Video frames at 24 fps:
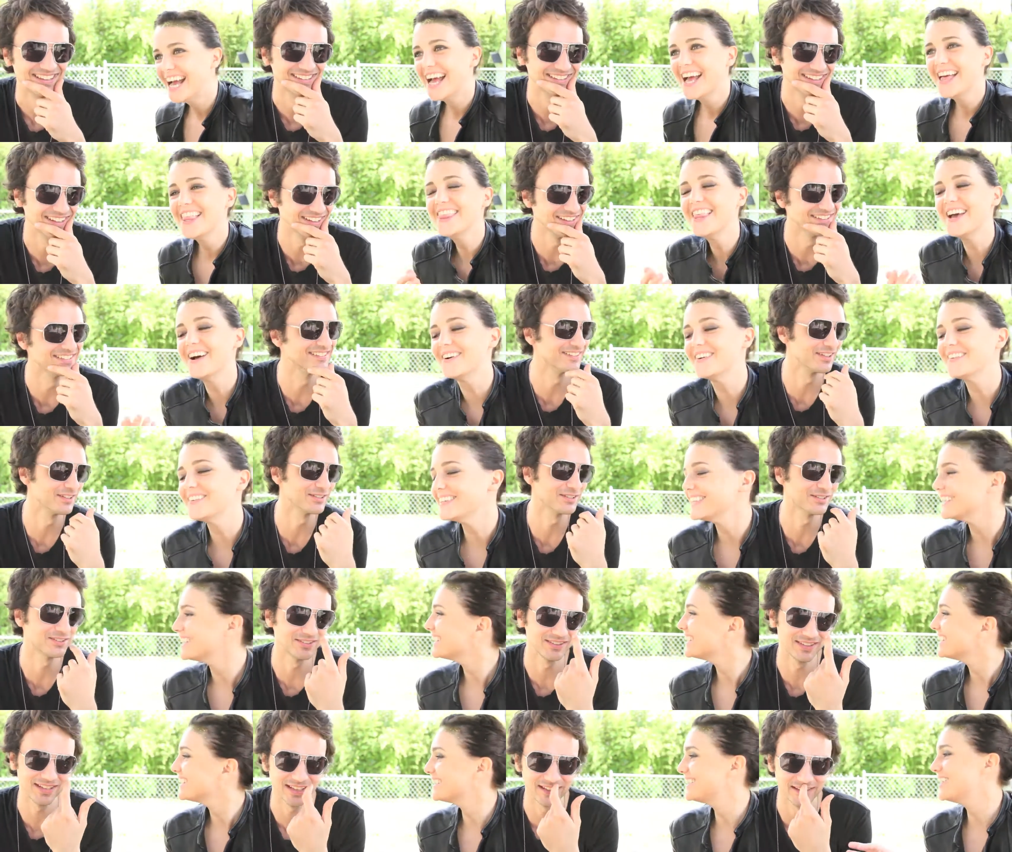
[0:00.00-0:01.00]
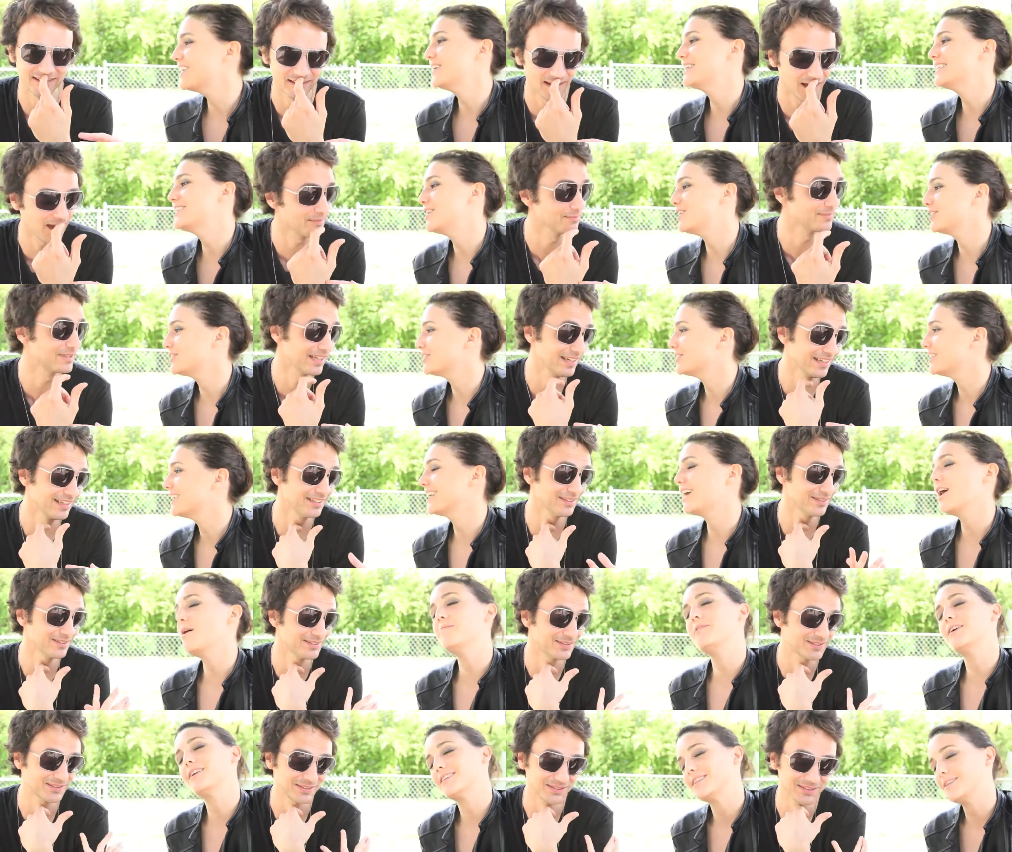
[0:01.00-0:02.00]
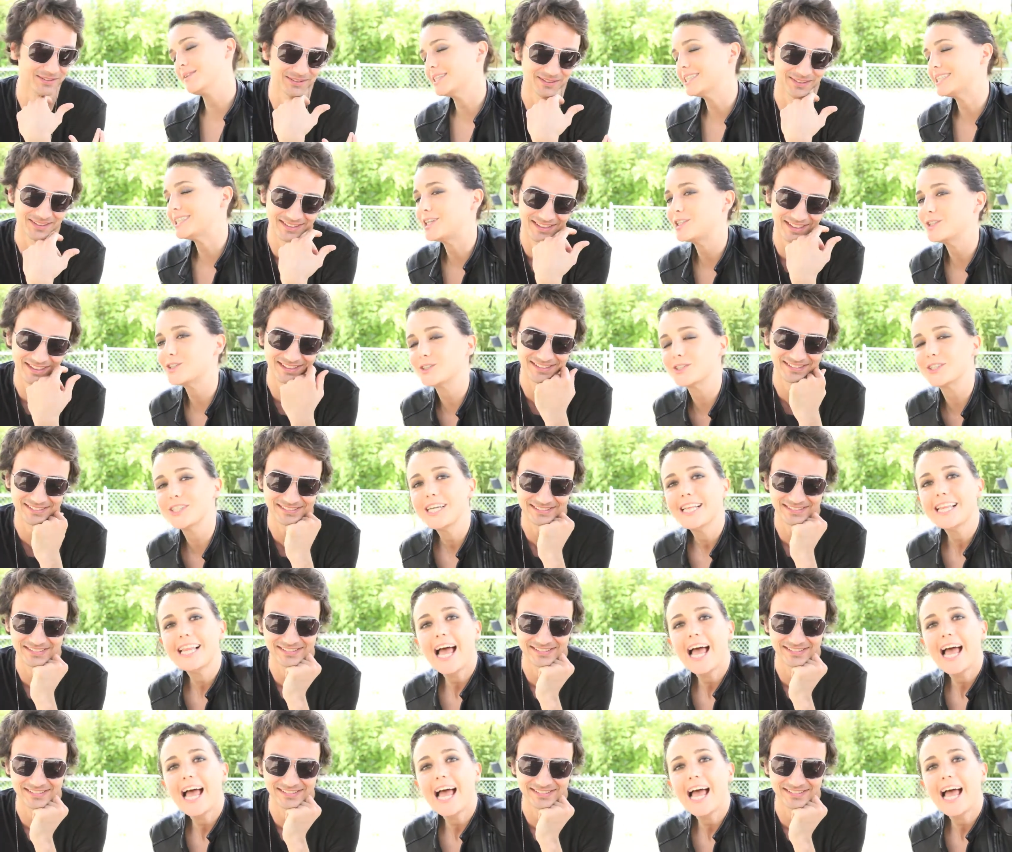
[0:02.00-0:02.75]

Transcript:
Speaker 1: No, it's not true. Yeah, no, it's I'm not telling true. you, Come on, true. it's not true.